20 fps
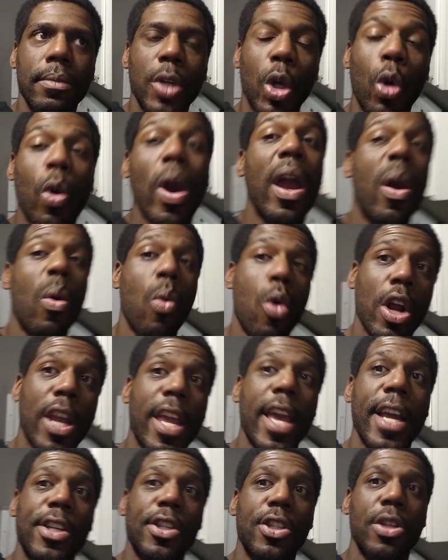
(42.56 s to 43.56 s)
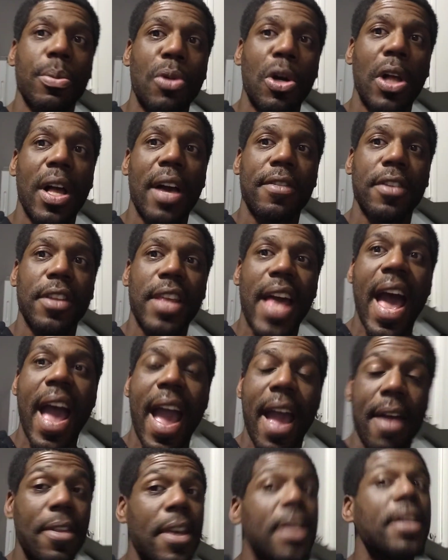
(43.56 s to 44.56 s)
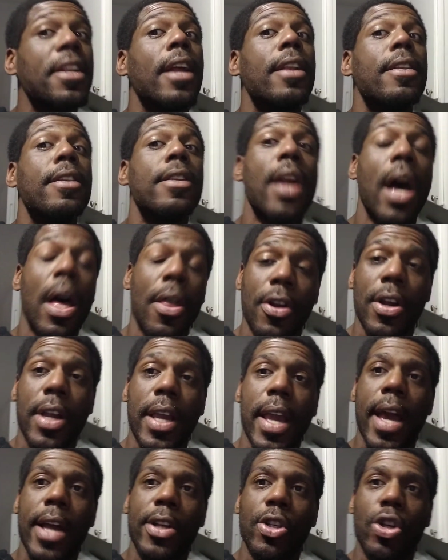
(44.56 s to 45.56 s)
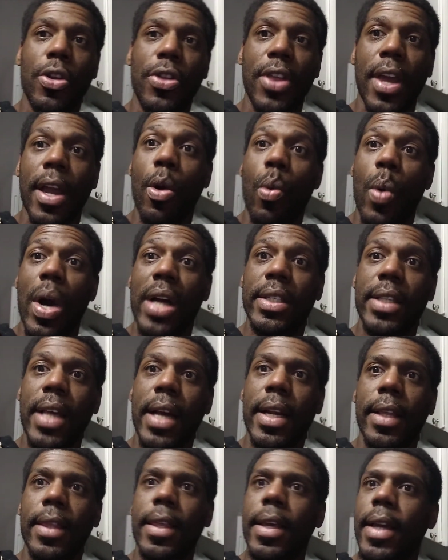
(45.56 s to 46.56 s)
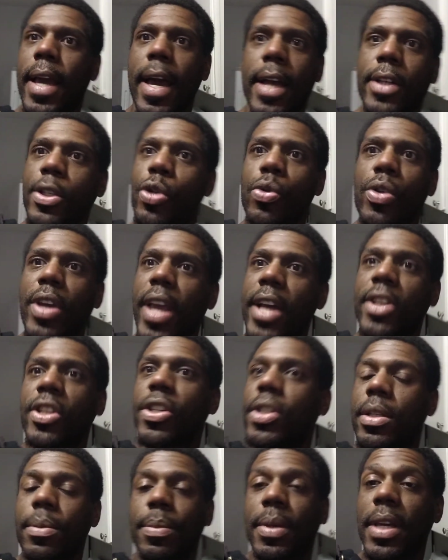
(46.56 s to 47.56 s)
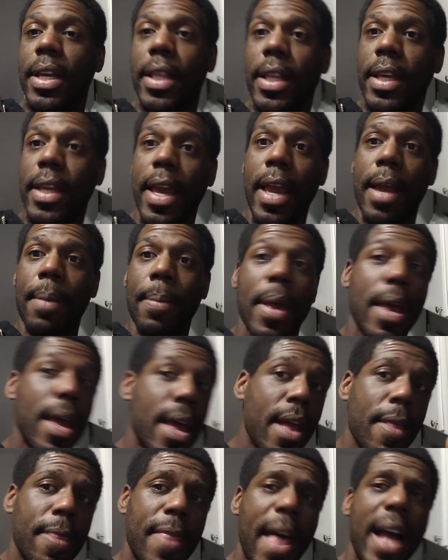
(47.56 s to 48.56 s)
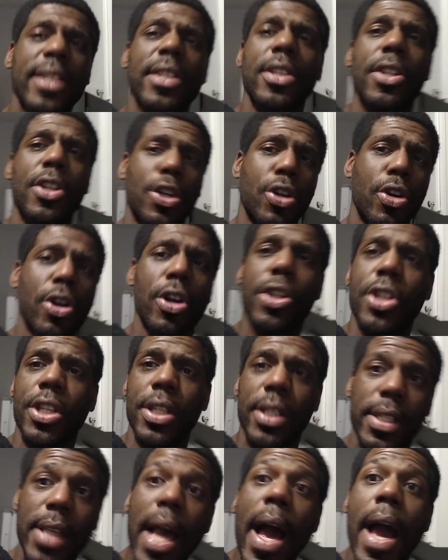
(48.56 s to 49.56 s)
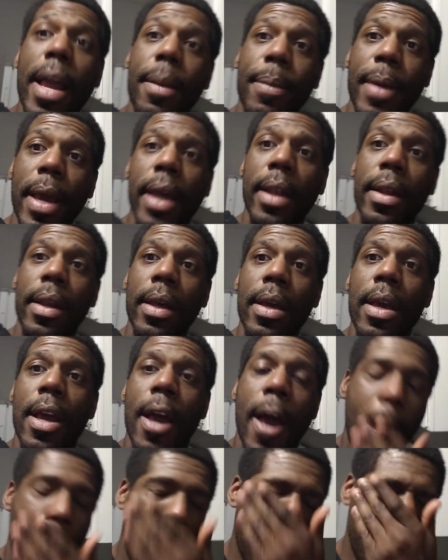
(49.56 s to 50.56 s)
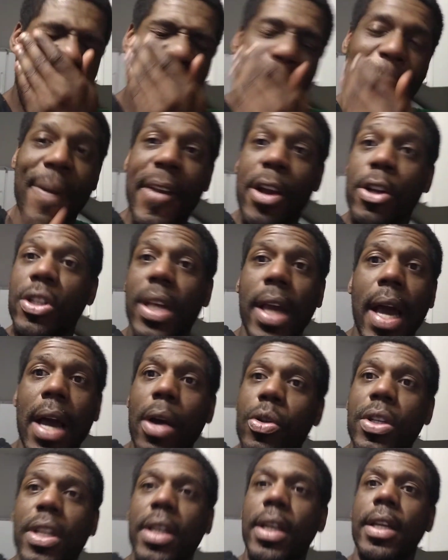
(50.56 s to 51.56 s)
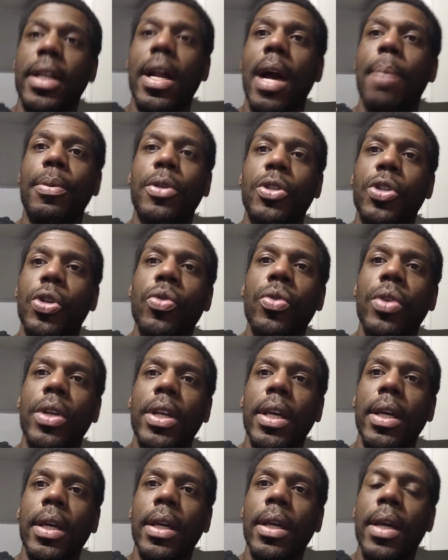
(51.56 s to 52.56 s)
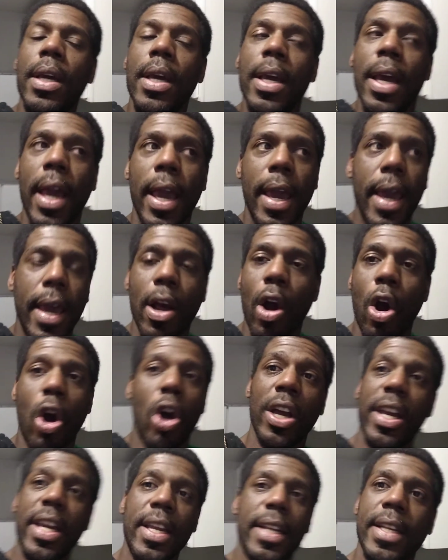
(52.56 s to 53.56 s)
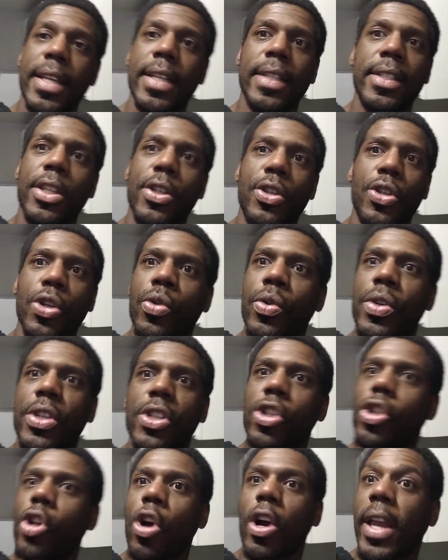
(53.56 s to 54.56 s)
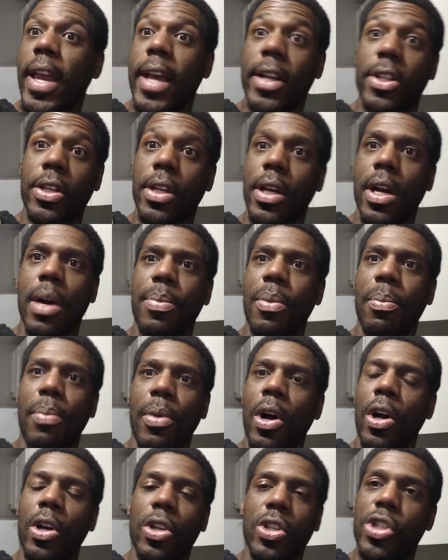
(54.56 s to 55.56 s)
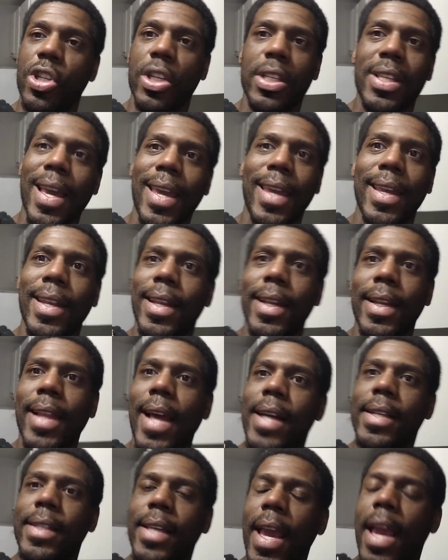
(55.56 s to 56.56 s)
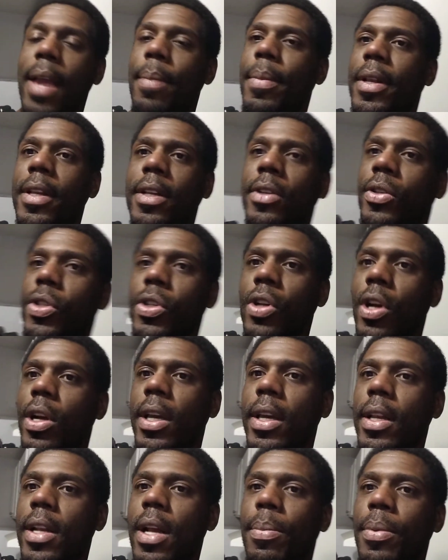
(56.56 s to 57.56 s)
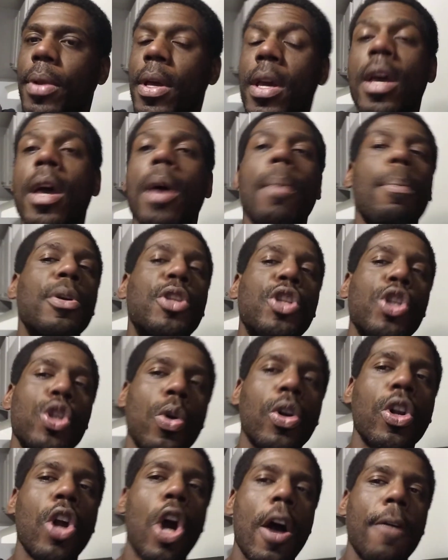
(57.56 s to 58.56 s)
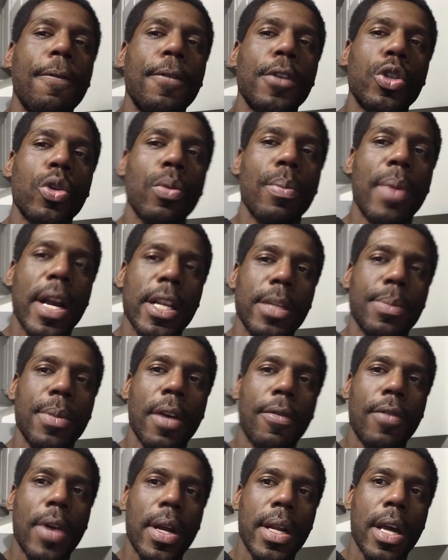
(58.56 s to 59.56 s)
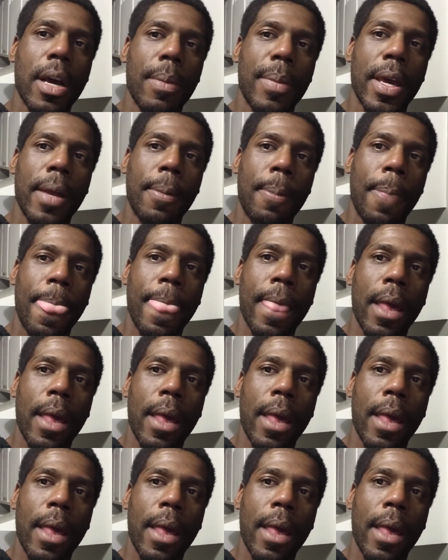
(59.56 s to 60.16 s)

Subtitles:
Greg Ward catches the ball after that, and then another catch, Arcega-Whiteside, I think, had two catches in the beginning of the game. That's an encouraging sign, man. I mean, here's a guy who didn't get opportunity. And all he needs to do is start catching a couple balls just like he did last game, and he'll start getting up. But you know what our offense reminds me of right now, man?